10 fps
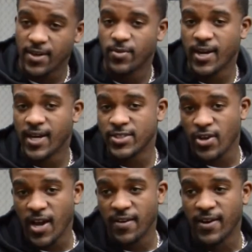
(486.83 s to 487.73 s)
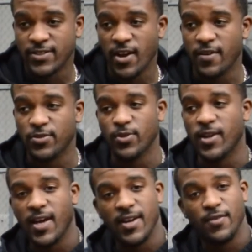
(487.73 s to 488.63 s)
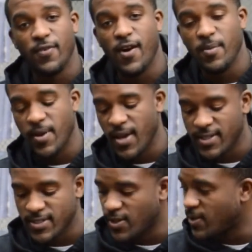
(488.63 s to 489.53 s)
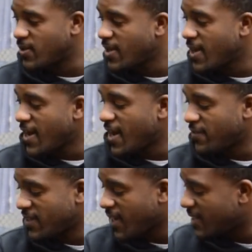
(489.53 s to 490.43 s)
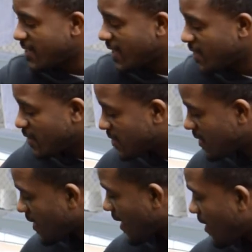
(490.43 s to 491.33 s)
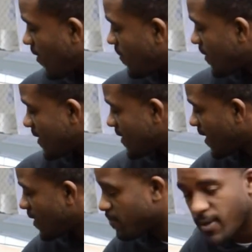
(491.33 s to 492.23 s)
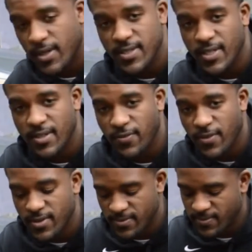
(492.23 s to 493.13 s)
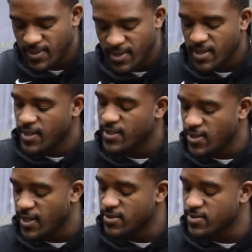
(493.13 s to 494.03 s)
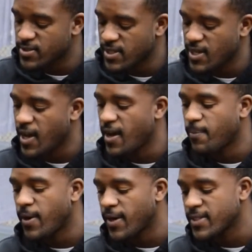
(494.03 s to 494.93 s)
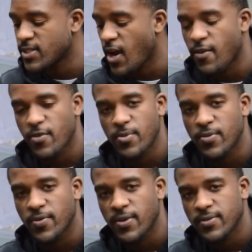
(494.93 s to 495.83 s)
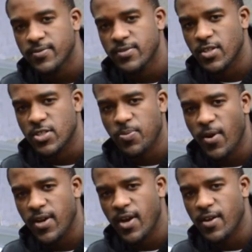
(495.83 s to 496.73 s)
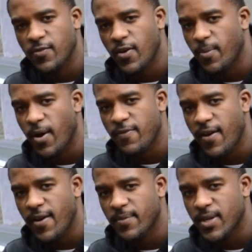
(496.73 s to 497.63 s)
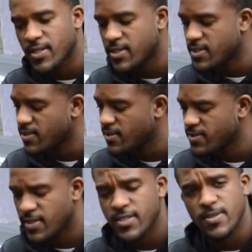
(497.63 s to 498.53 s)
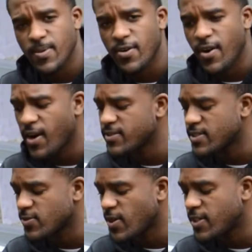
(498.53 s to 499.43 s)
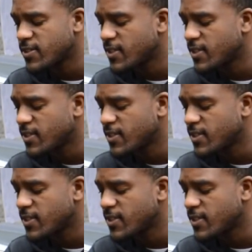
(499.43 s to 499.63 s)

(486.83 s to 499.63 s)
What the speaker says: when I drive through a lot of farmland, so every now and then you'll see like a whole bunch of dead bugs on the front. So I use the bug and tar remover to spray it on for about 5 minutes. This is Maguire's as well.